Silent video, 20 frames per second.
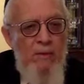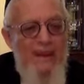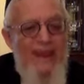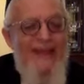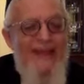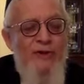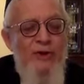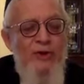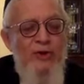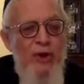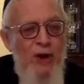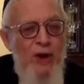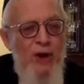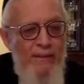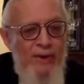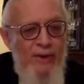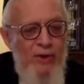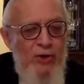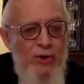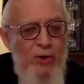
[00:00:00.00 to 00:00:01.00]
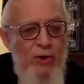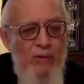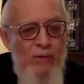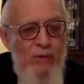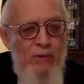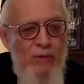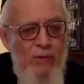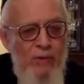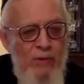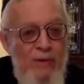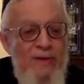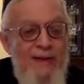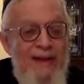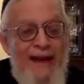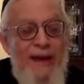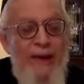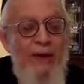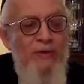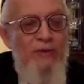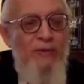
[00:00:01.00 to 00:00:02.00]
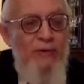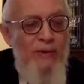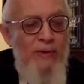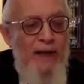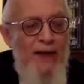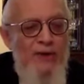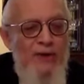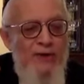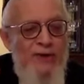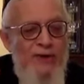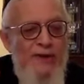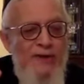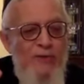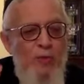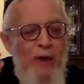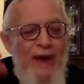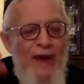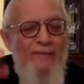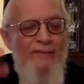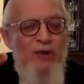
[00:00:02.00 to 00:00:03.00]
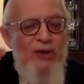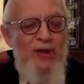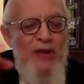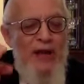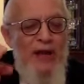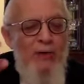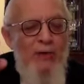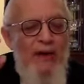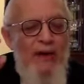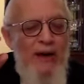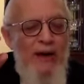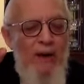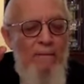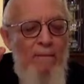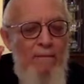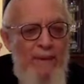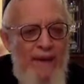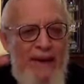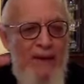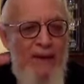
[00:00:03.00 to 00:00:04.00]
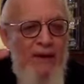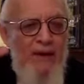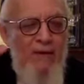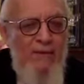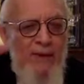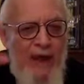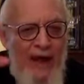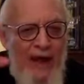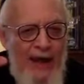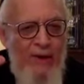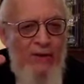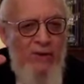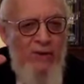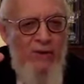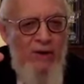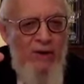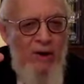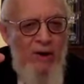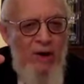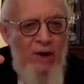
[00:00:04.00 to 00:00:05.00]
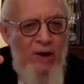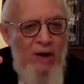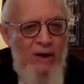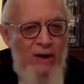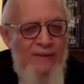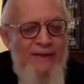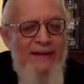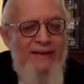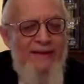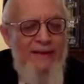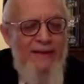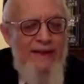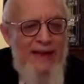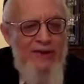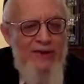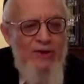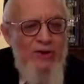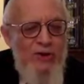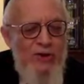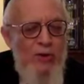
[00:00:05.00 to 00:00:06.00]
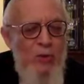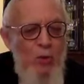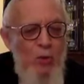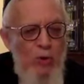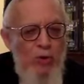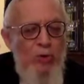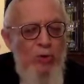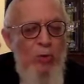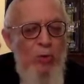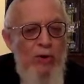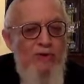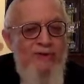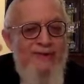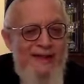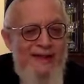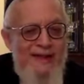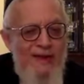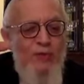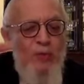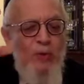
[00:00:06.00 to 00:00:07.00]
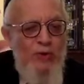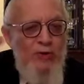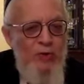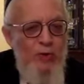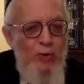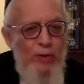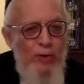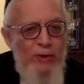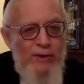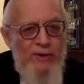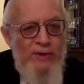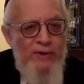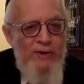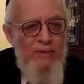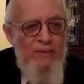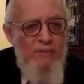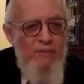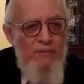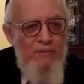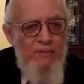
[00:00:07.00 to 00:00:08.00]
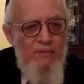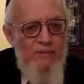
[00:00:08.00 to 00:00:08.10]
That's the job of the Jew. The light unto the nations is we have to generate a beacon of light that the nations the world, the world sees what truth is.